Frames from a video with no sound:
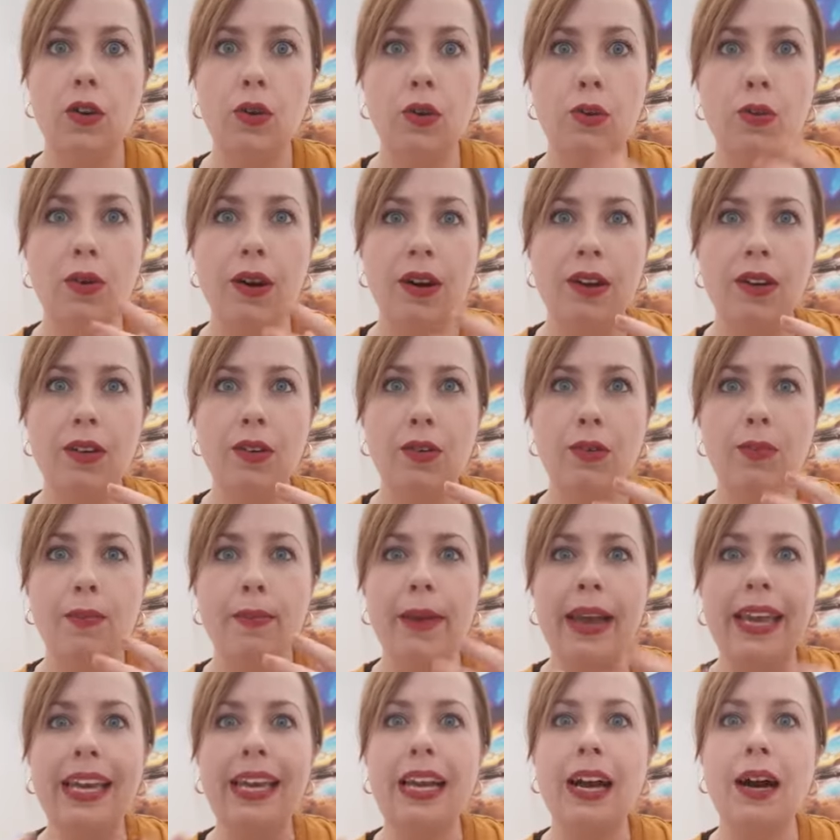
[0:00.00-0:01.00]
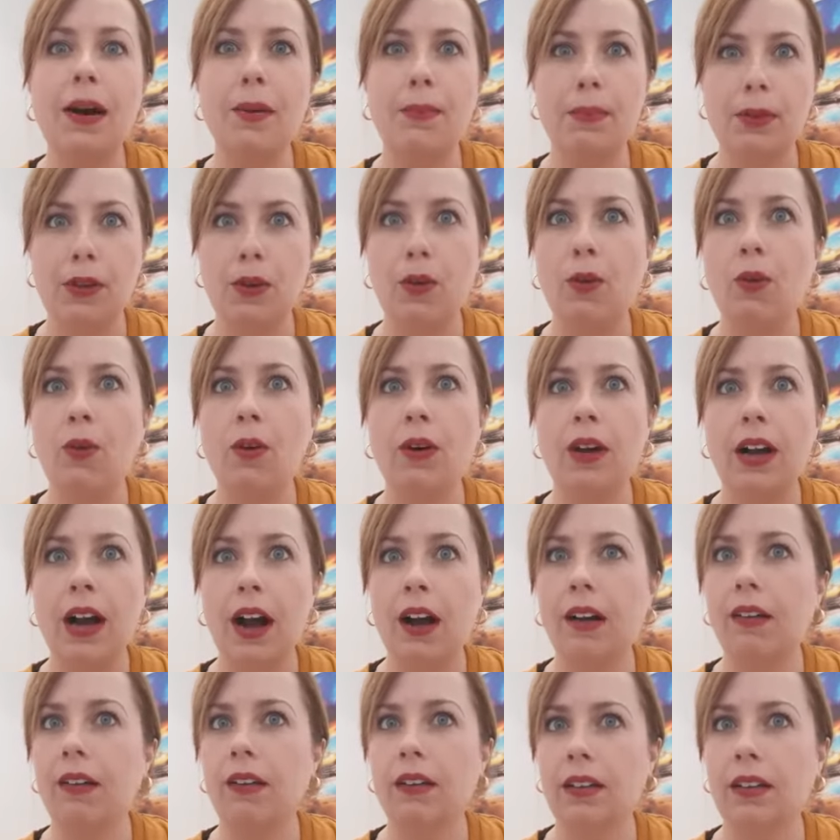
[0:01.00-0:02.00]
who who make up your
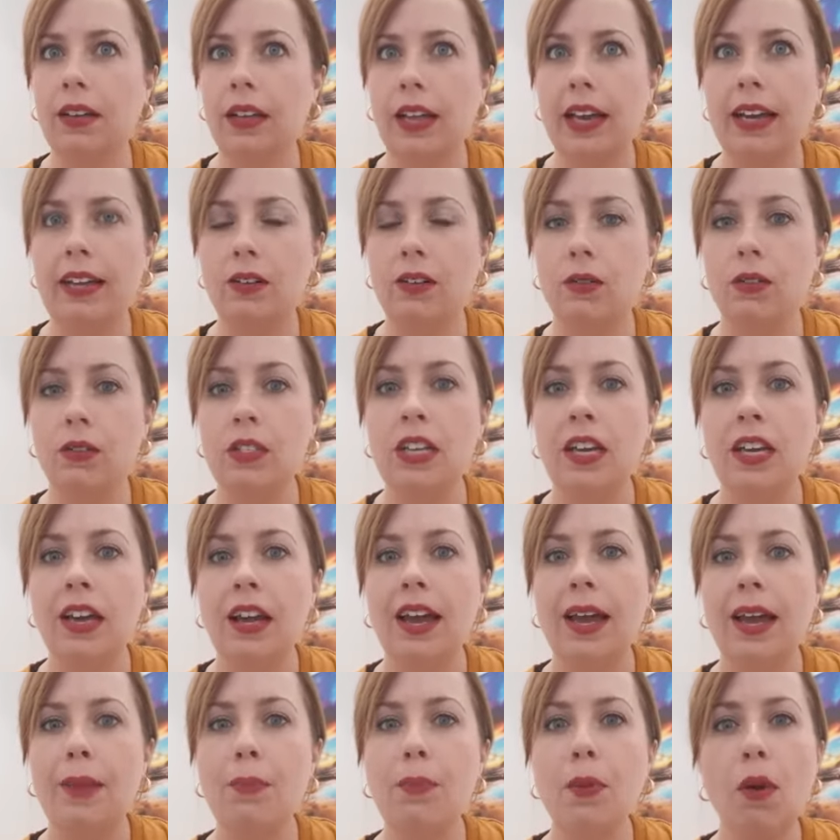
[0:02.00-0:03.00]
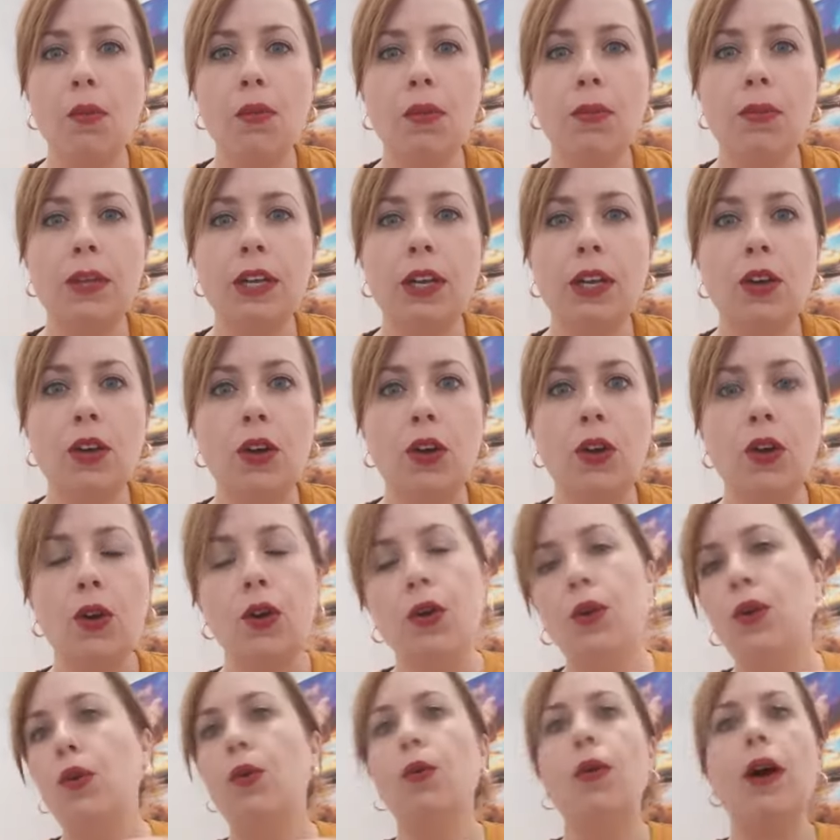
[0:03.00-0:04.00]
current landlords and probably
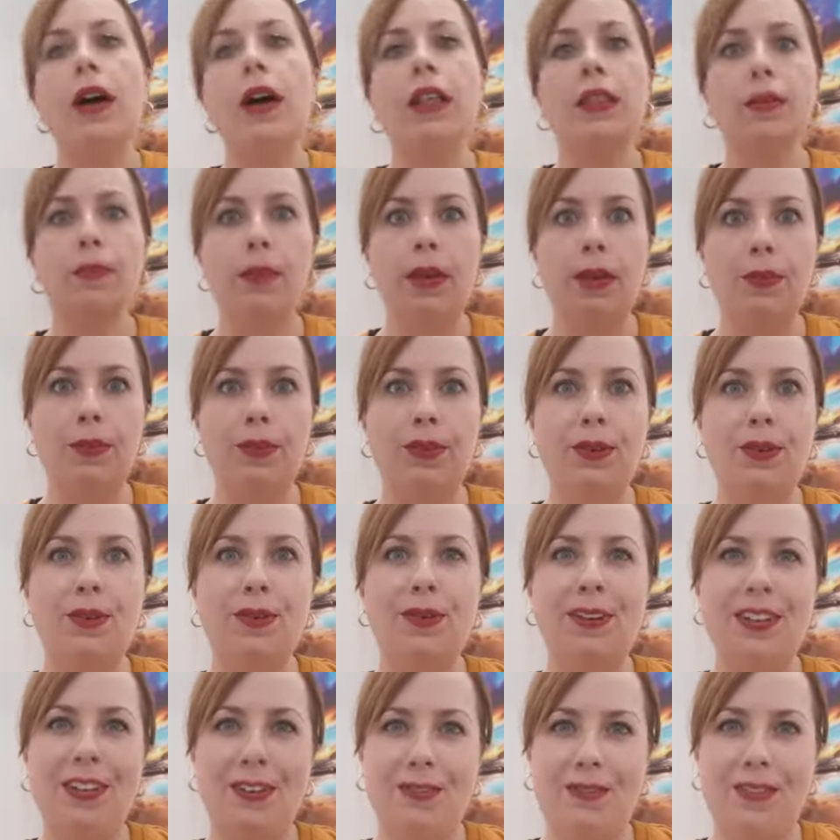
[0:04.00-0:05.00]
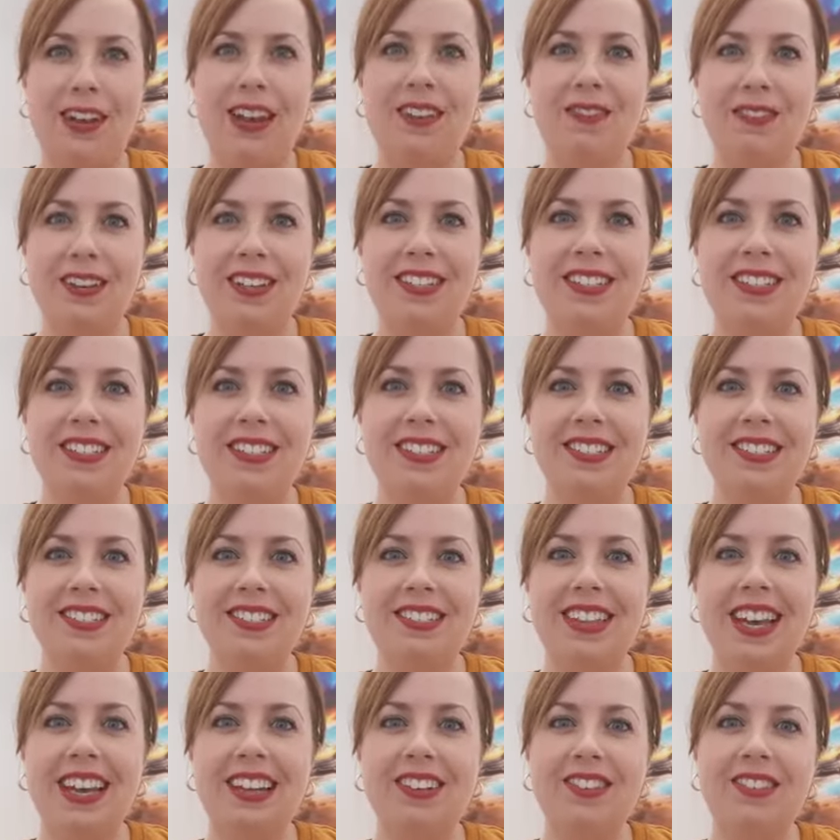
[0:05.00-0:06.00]
who are the people who are your favorite
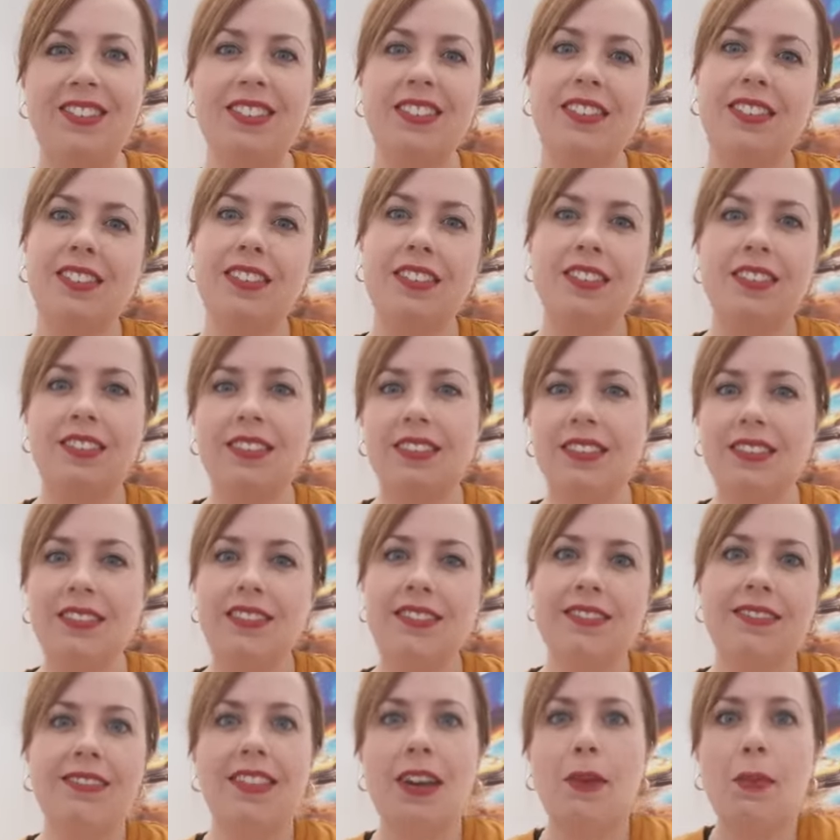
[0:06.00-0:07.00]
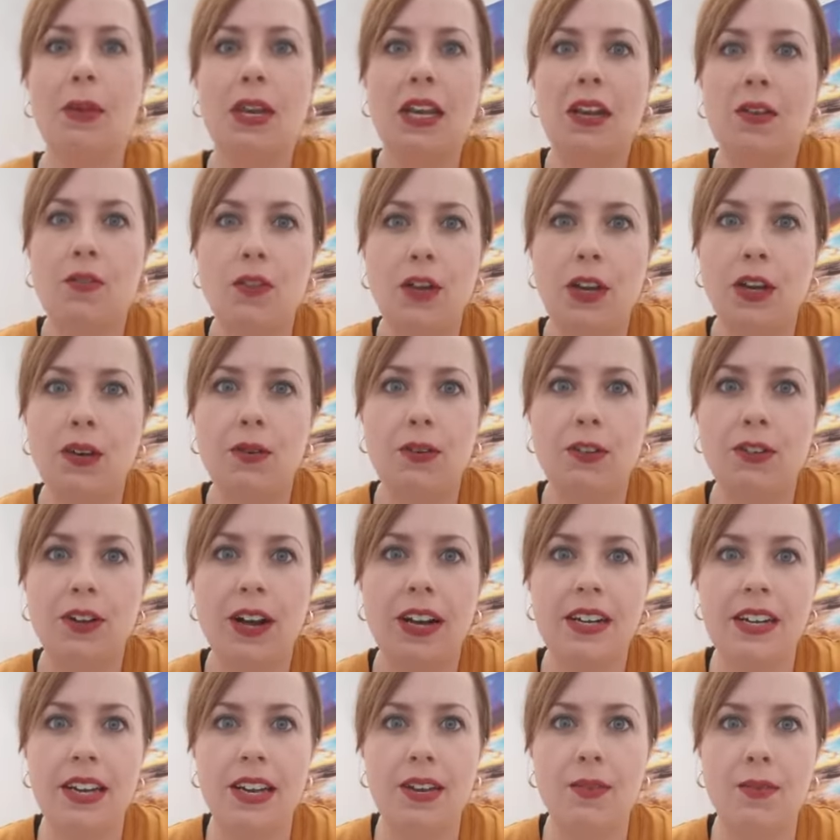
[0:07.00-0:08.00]
landlords because I mean, if you're going to
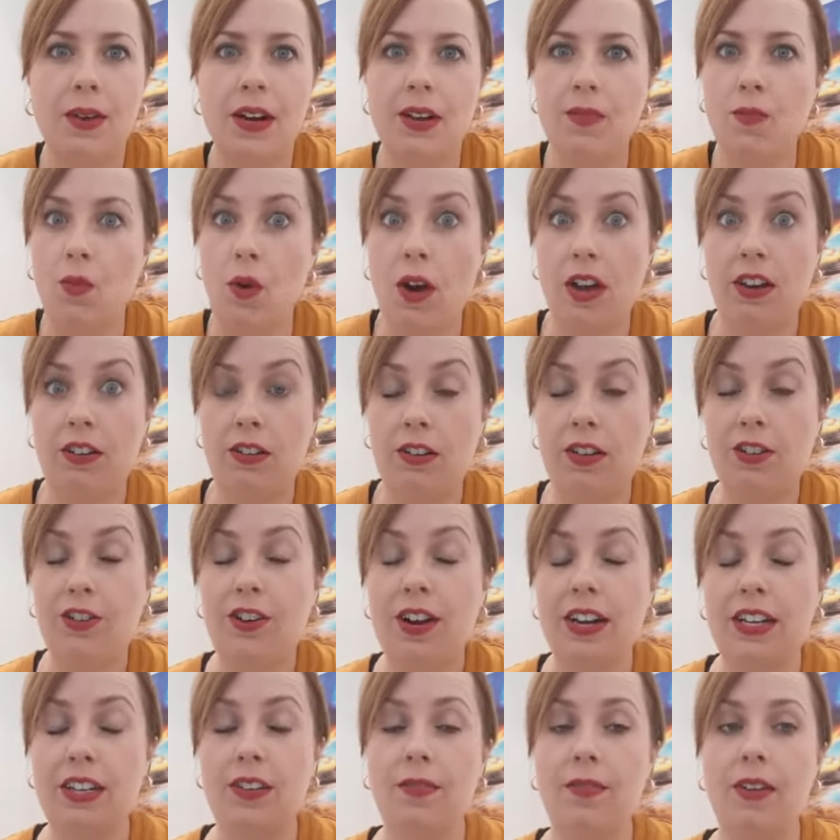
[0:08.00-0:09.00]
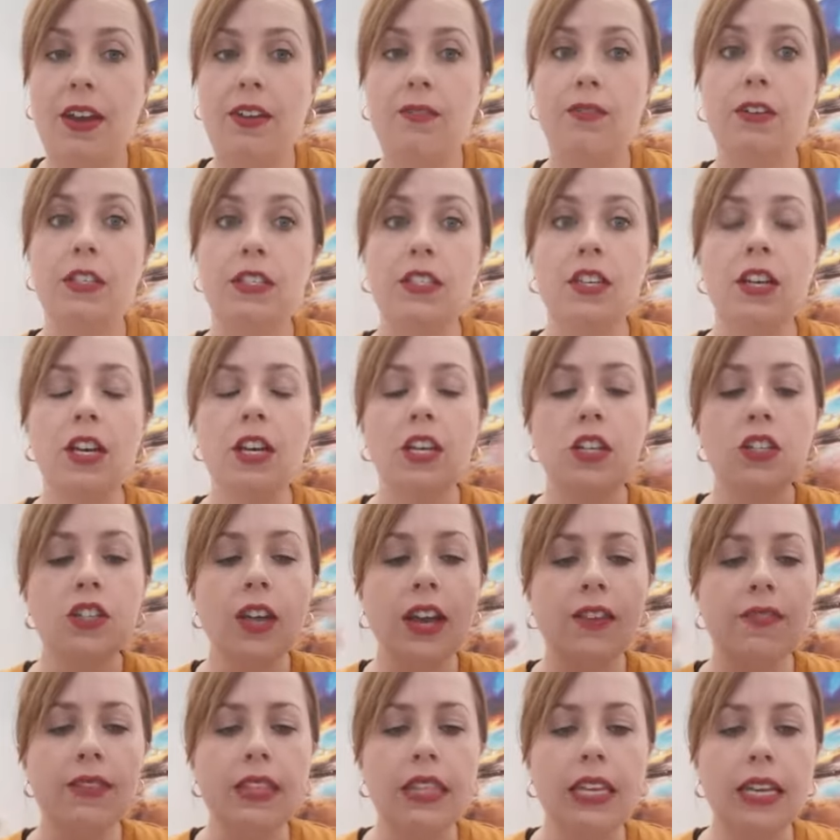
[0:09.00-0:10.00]
attract anyone, why not attract your favorites? So
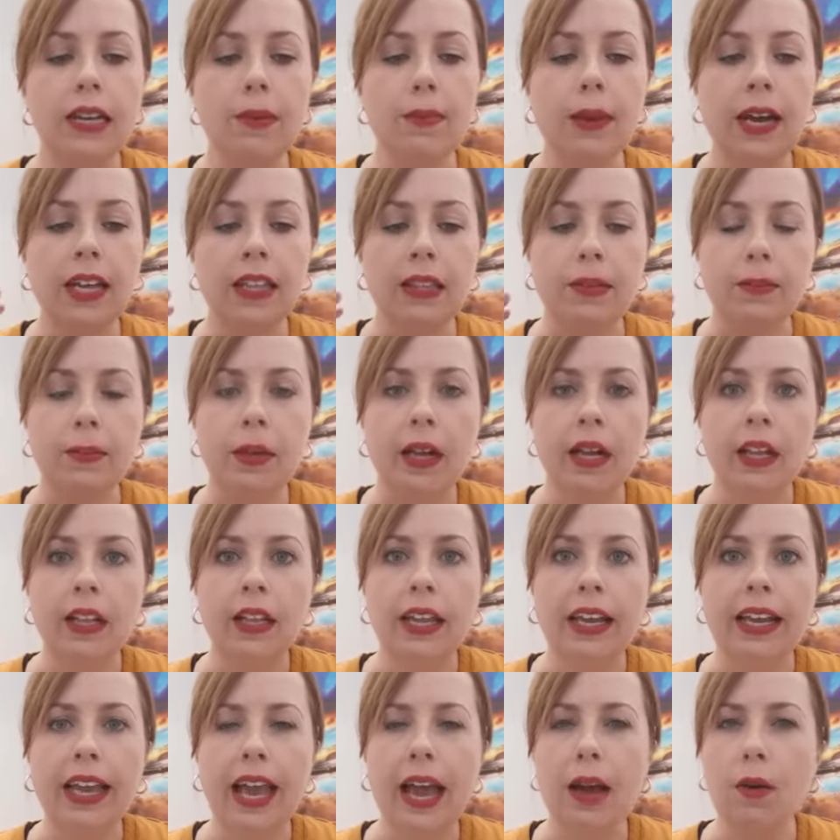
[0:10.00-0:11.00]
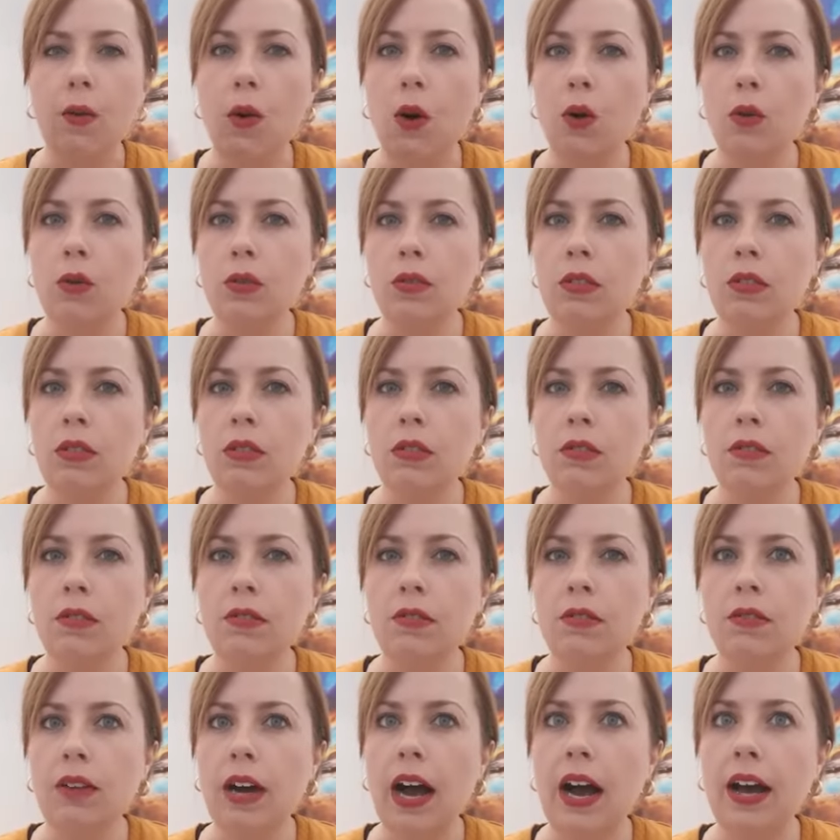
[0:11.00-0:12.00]
have a think about them. Like, how old
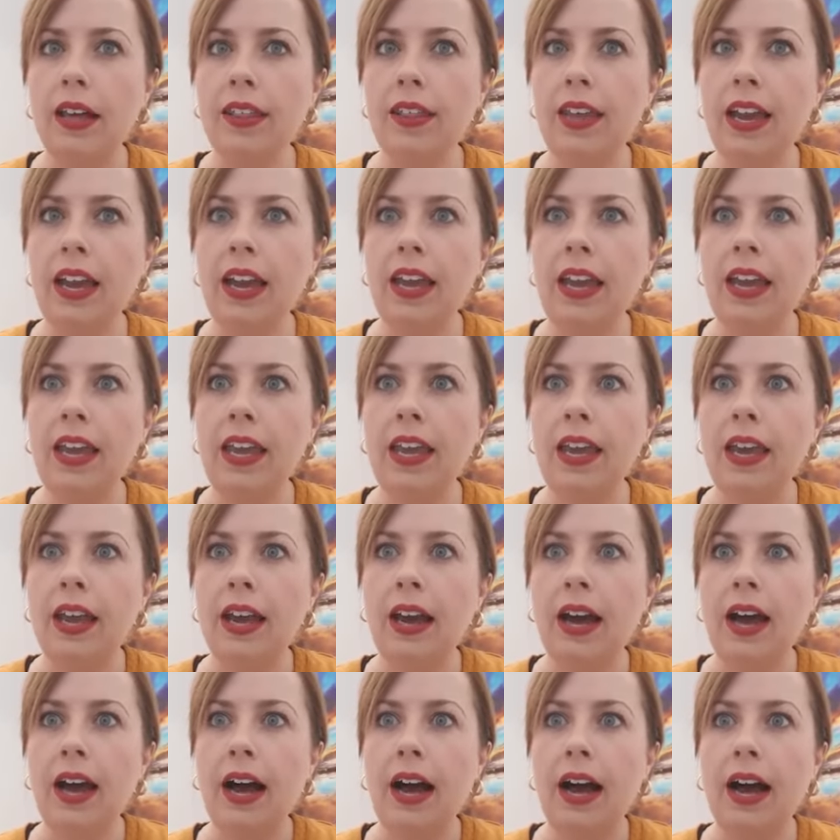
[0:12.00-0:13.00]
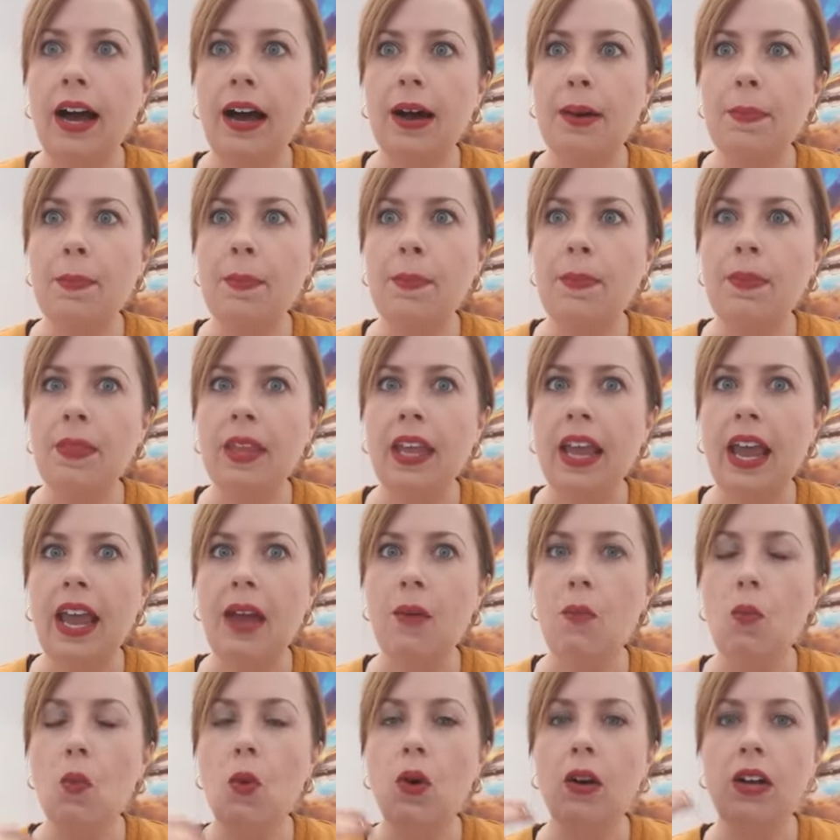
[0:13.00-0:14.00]
are they? Um,
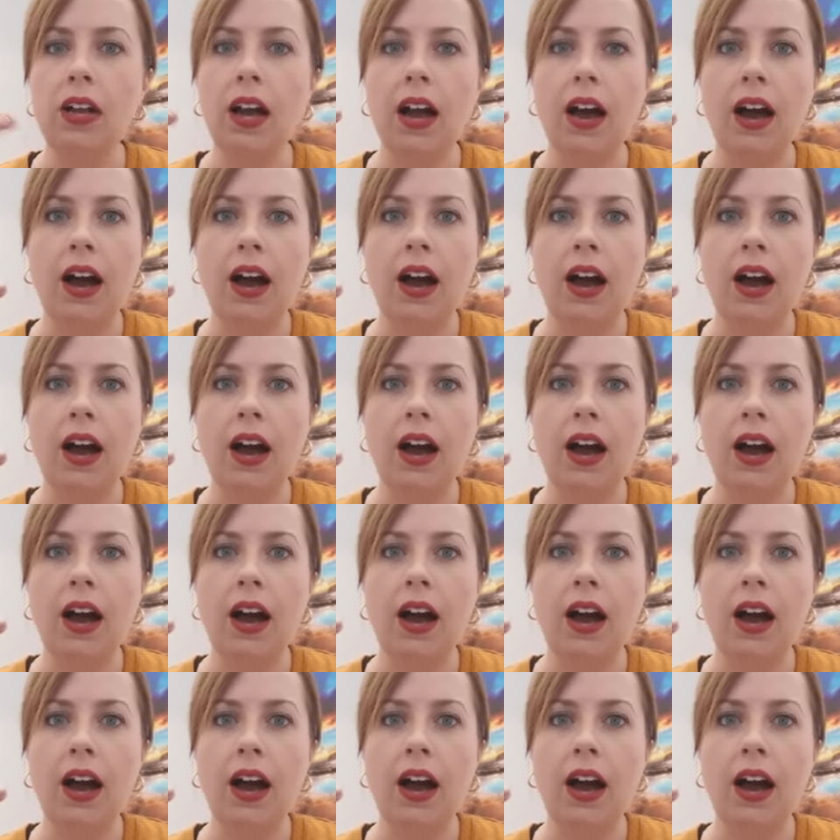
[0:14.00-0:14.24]
and what